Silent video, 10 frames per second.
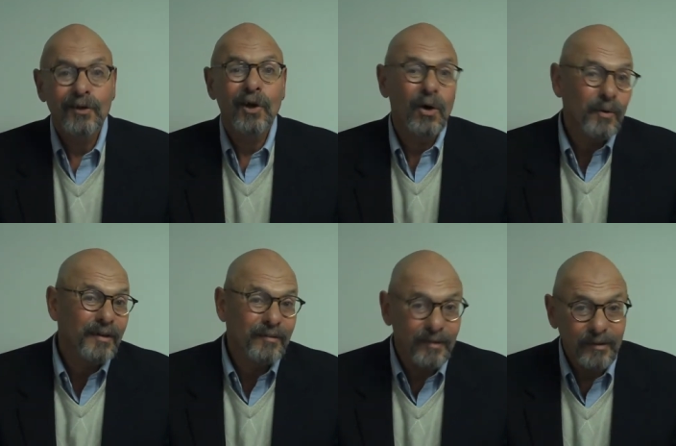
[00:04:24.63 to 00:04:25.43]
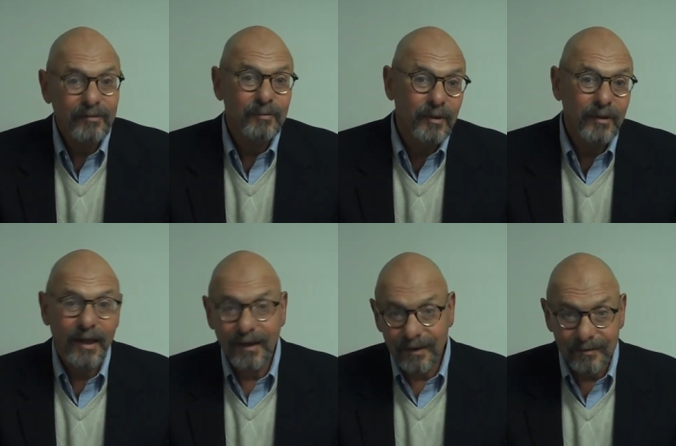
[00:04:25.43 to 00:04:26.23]
coexist with
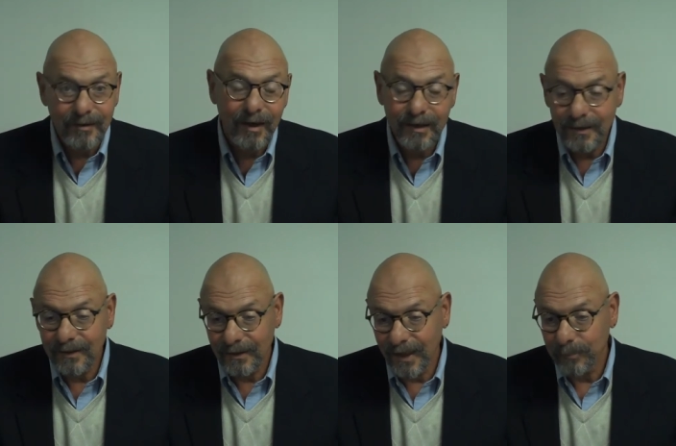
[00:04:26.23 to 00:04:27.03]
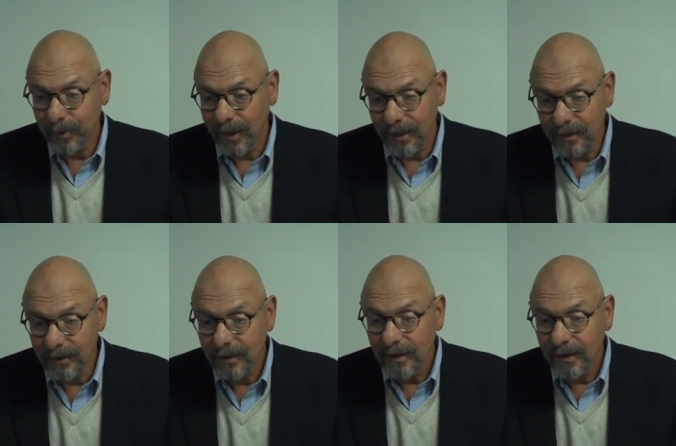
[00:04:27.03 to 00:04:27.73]
that anxiety and that pain,